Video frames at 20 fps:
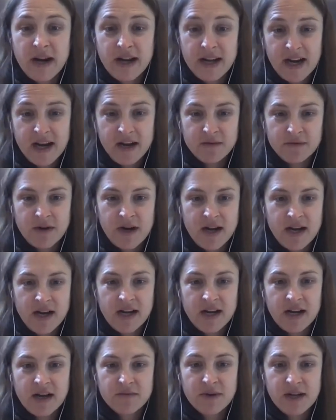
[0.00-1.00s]
now
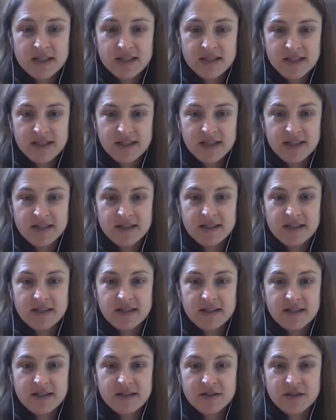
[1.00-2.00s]
running a resident
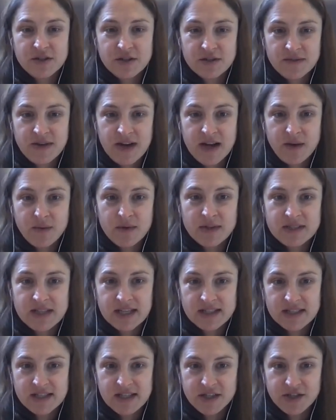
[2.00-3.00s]
survey with
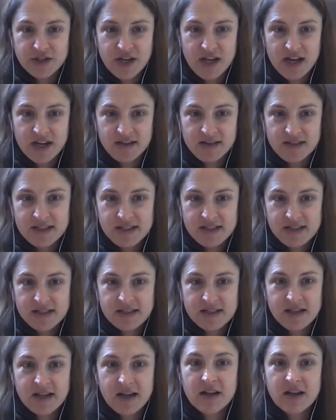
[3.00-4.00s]
destination
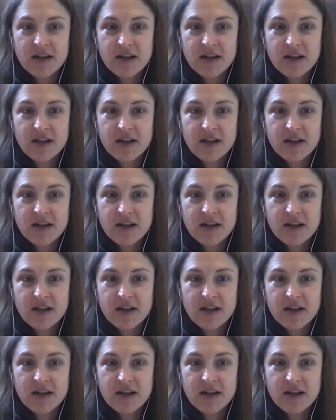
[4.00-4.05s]
analysts